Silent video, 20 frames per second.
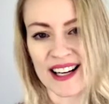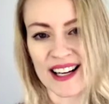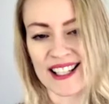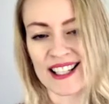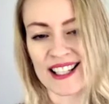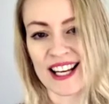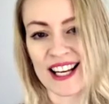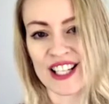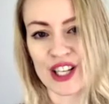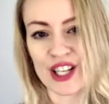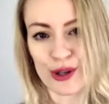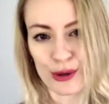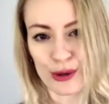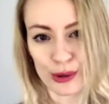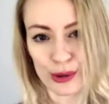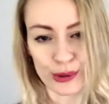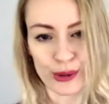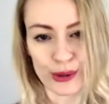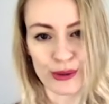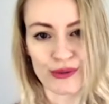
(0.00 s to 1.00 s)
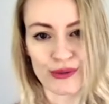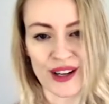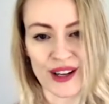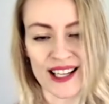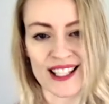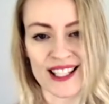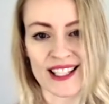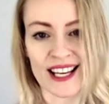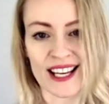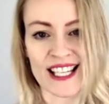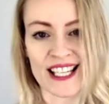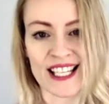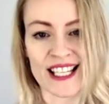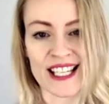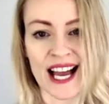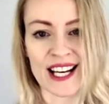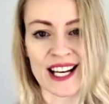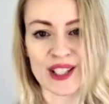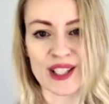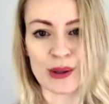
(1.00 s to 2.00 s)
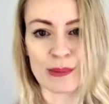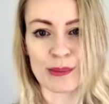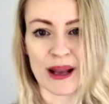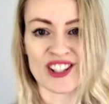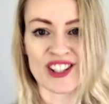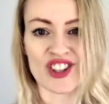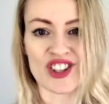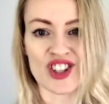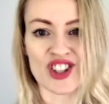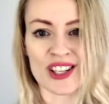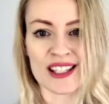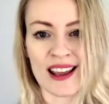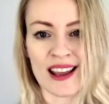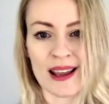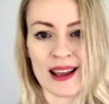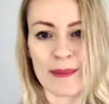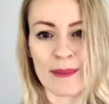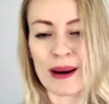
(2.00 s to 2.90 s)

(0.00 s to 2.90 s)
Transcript: vaccinated crew, vaccinated adult passengers,